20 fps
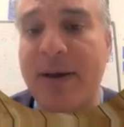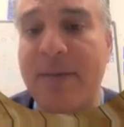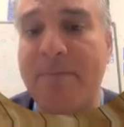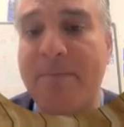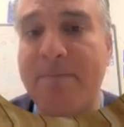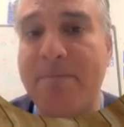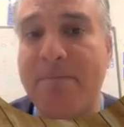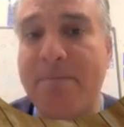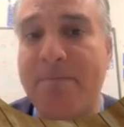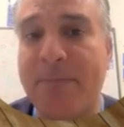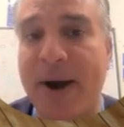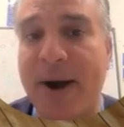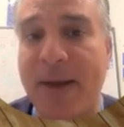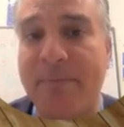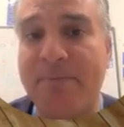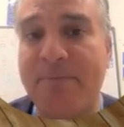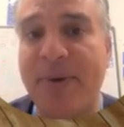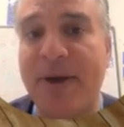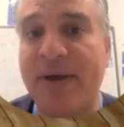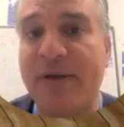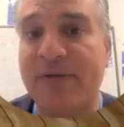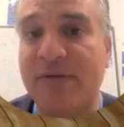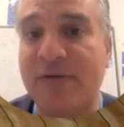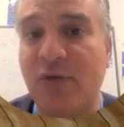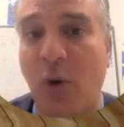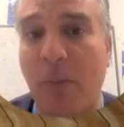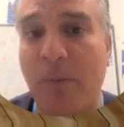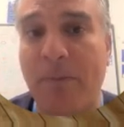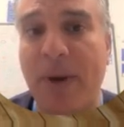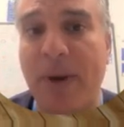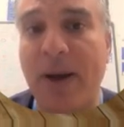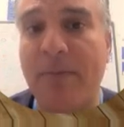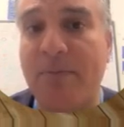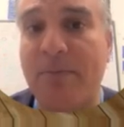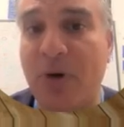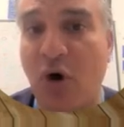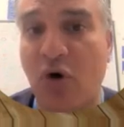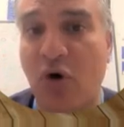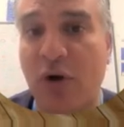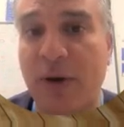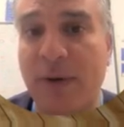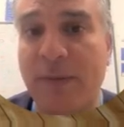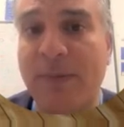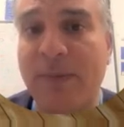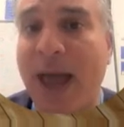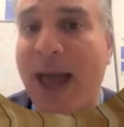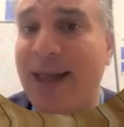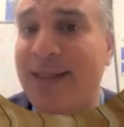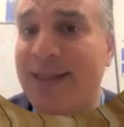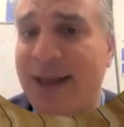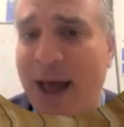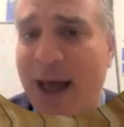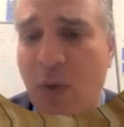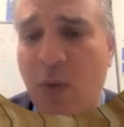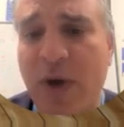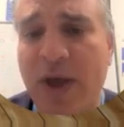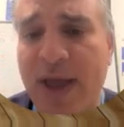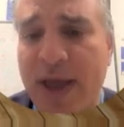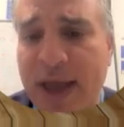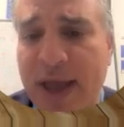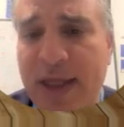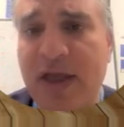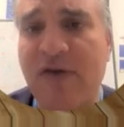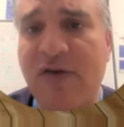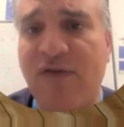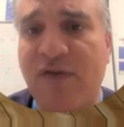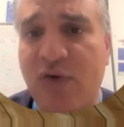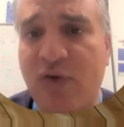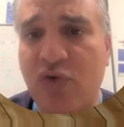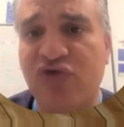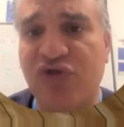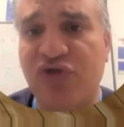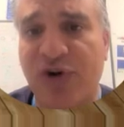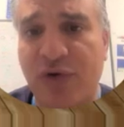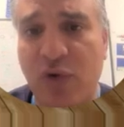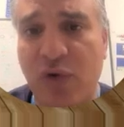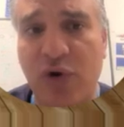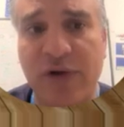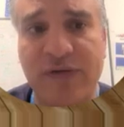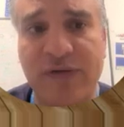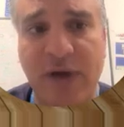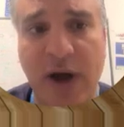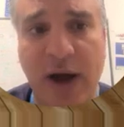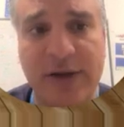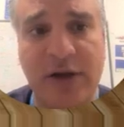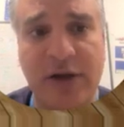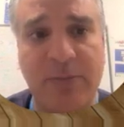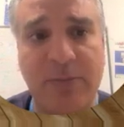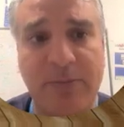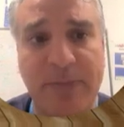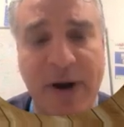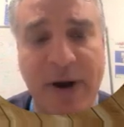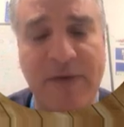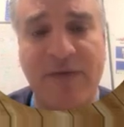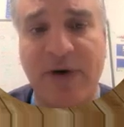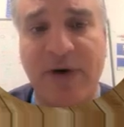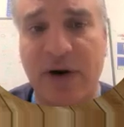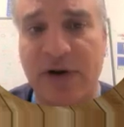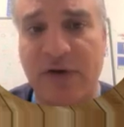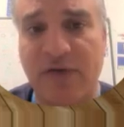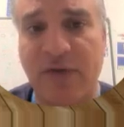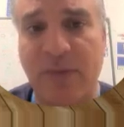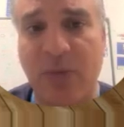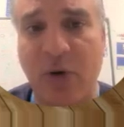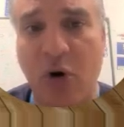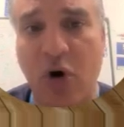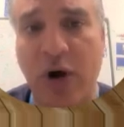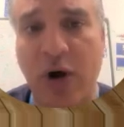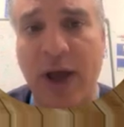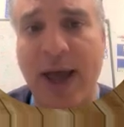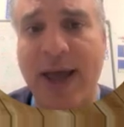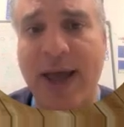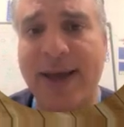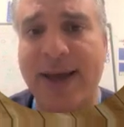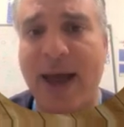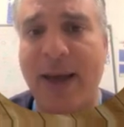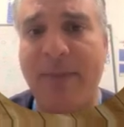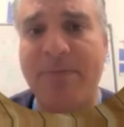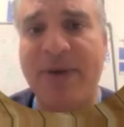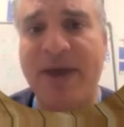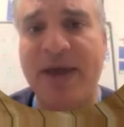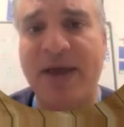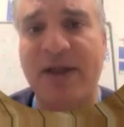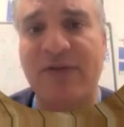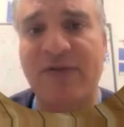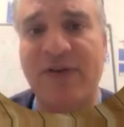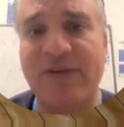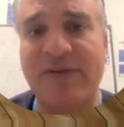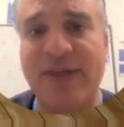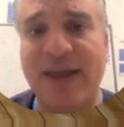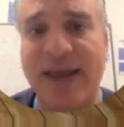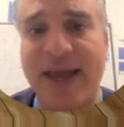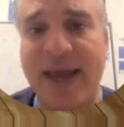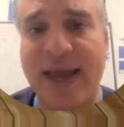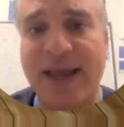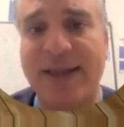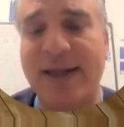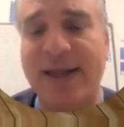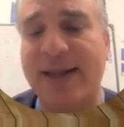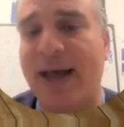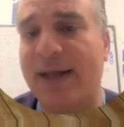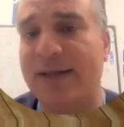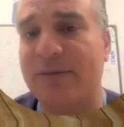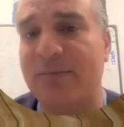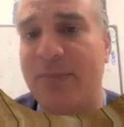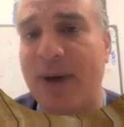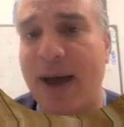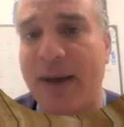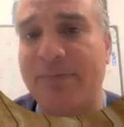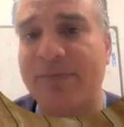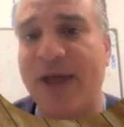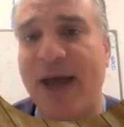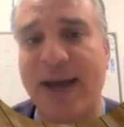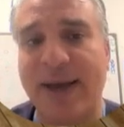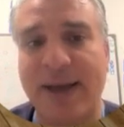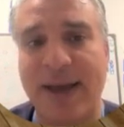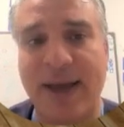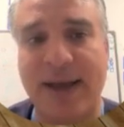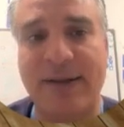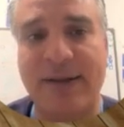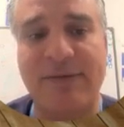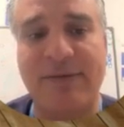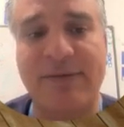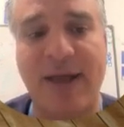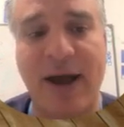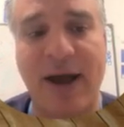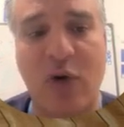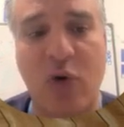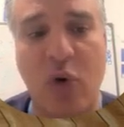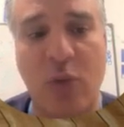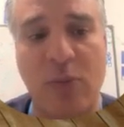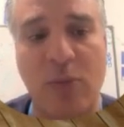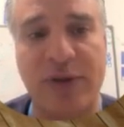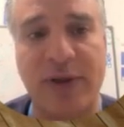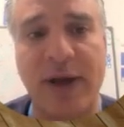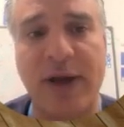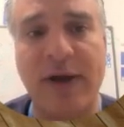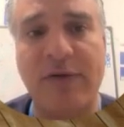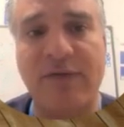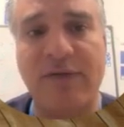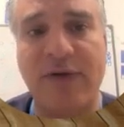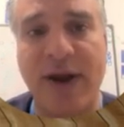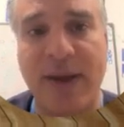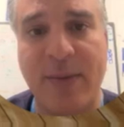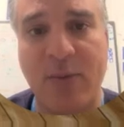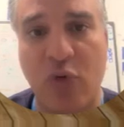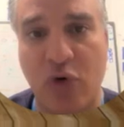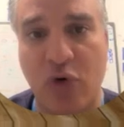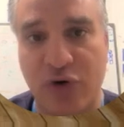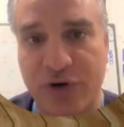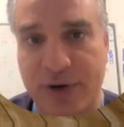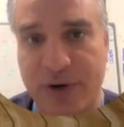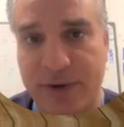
prep, stop, block. And now, any future wrong-sided peripheral nerve block can be investigated and mapped against a common framework.